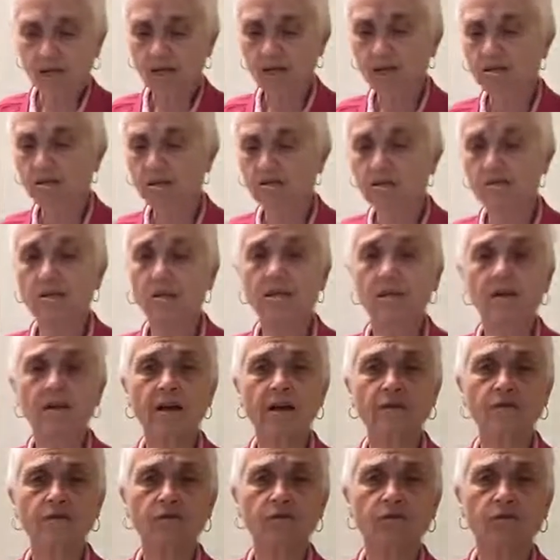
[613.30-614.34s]
in this
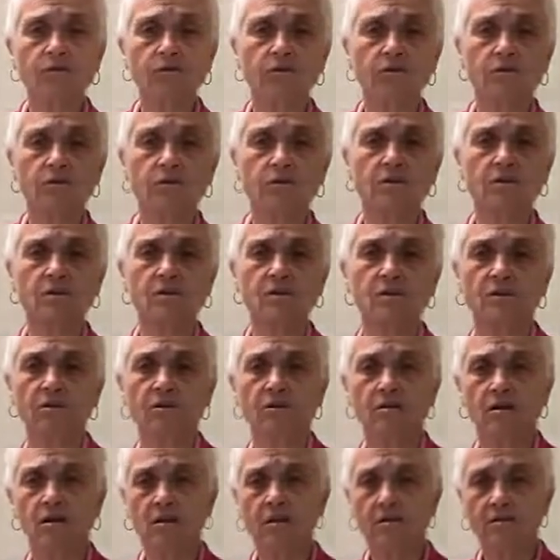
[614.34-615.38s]
condensed version
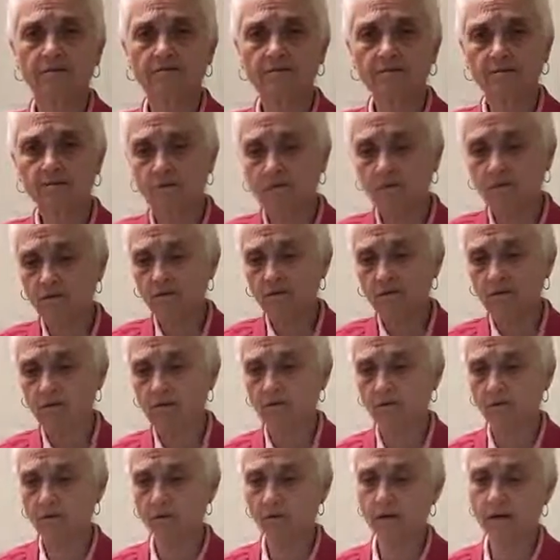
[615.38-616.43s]
of the
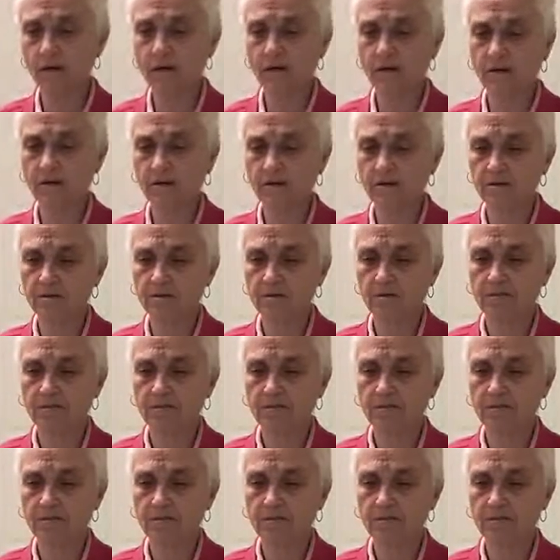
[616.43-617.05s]
Ramayana.